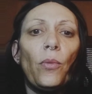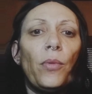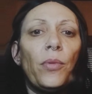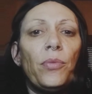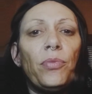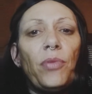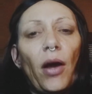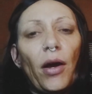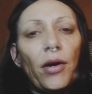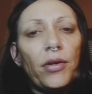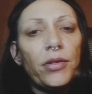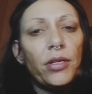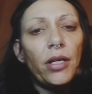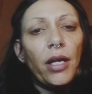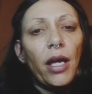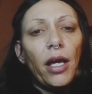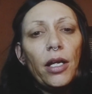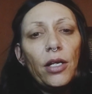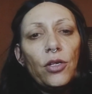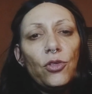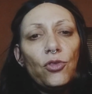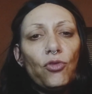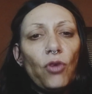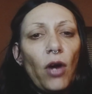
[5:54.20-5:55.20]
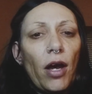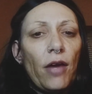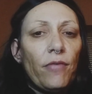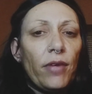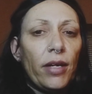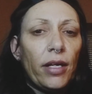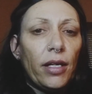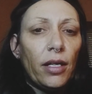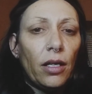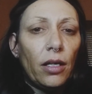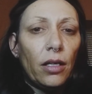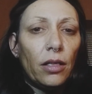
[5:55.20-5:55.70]
Intoxicated
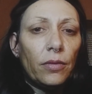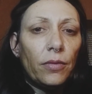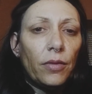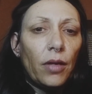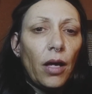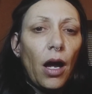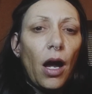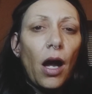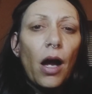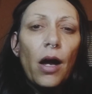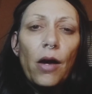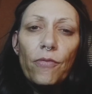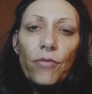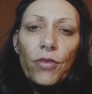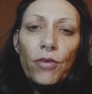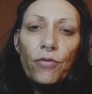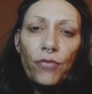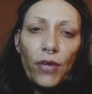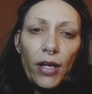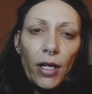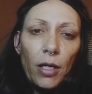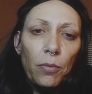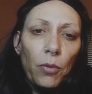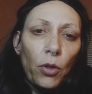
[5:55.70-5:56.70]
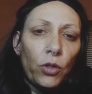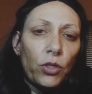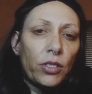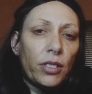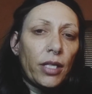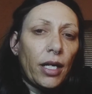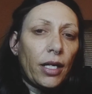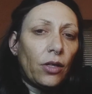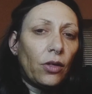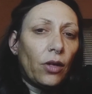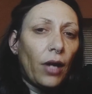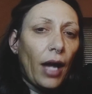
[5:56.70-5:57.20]
driving. Of the fatal
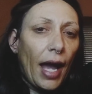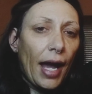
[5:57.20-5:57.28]
motorcycle